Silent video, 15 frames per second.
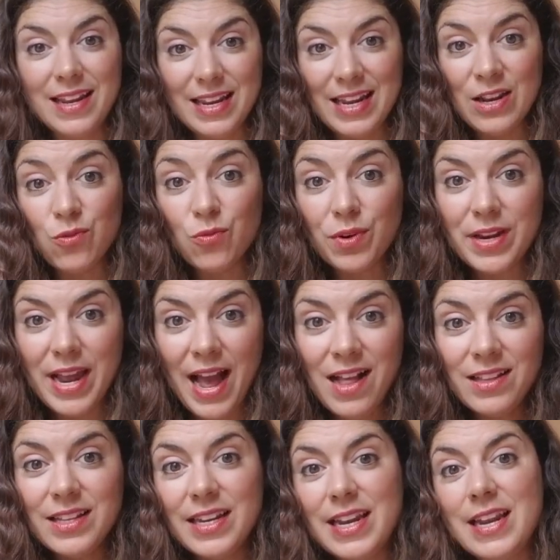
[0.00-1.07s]
in
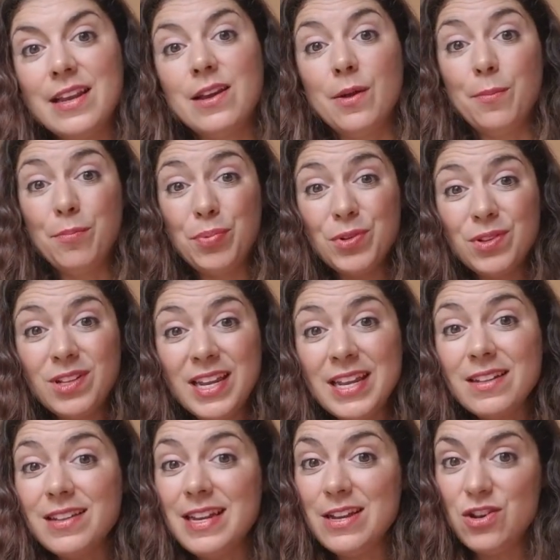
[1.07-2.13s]
reality,
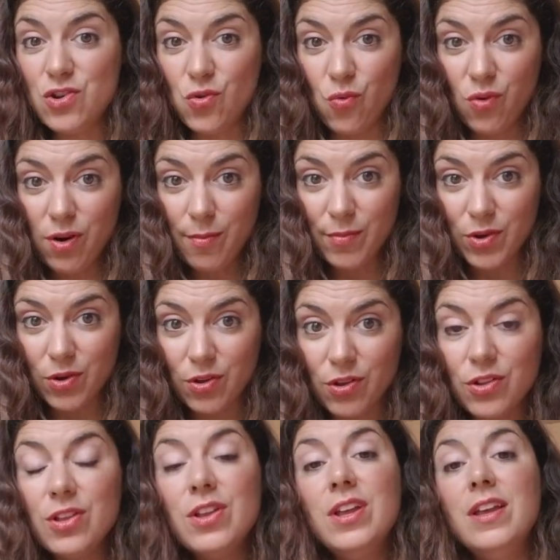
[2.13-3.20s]
completely
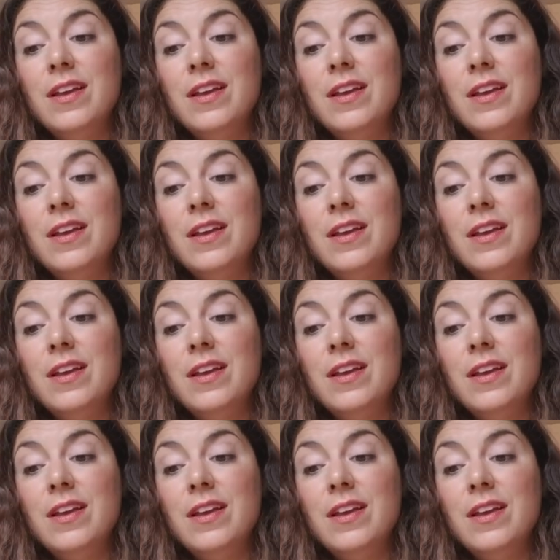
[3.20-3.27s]
normal